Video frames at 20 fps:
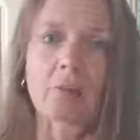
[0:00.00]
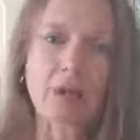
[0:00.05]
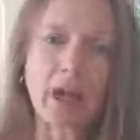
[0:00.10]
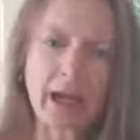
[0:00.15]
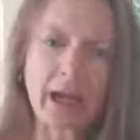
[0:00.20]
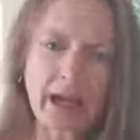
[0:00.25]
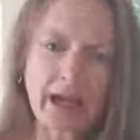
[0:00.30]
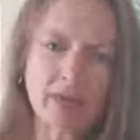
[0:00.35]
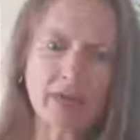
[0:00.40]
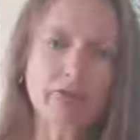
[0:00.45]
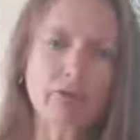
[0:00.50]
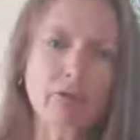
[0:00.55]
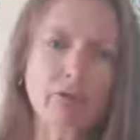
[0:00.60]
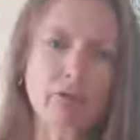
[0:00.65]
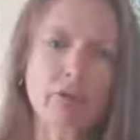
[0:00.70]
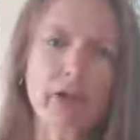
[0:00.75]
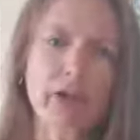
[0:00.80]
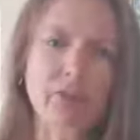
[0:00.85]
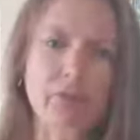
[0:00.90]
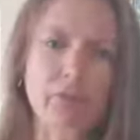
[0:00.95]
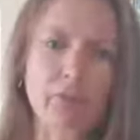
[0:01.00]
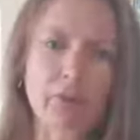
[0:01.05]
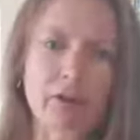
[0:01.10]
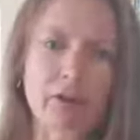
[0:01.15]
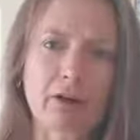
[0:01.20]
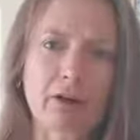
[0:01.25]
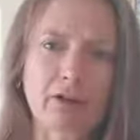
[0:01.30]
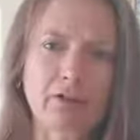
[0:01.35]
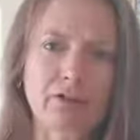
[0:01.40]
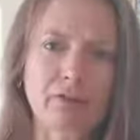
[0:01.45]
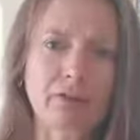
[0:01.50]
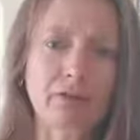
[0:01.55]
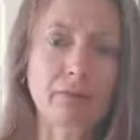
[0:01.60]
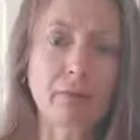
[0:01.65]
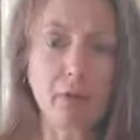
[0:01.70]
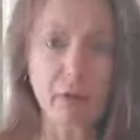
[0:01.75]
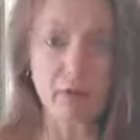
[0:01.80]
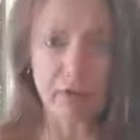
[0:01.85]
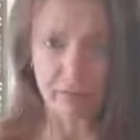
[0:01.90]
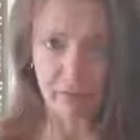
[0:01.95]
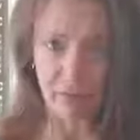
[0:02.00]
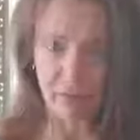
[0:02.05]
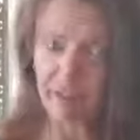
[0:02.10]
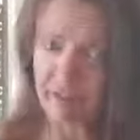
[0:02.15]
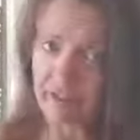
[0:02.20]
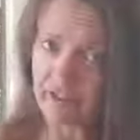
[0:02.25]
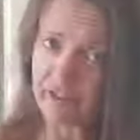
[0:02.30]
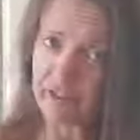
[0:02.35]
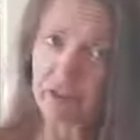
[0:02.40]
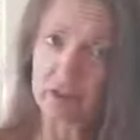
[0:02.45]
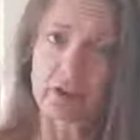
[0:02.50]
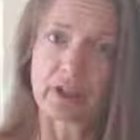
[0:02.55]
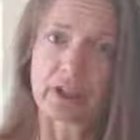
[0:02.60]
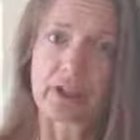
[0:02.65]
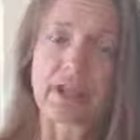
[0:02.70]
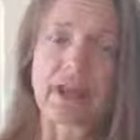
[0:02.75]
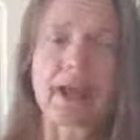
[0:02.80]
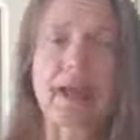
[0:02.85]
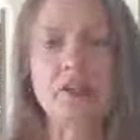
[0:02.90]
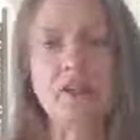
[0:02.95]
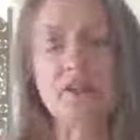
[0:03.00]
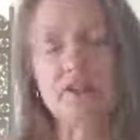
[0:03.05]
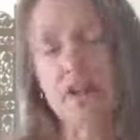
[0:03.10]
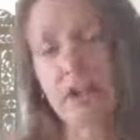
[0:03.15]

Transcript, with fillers: painful experiences, both physically and,